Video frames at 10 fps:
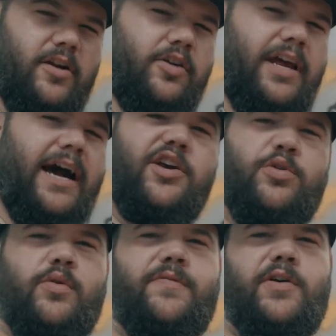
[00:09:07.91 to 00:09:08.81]
it all down
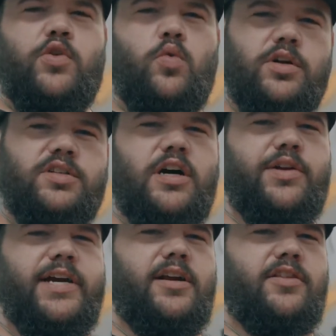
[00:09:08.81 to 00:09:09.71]
to reveal the wood
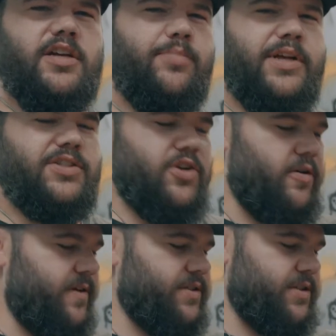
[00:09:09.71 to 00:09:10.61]
tone again on the complete
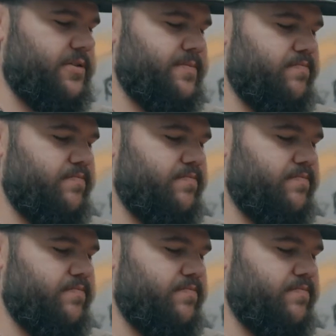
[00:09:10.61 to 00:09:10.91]
surface,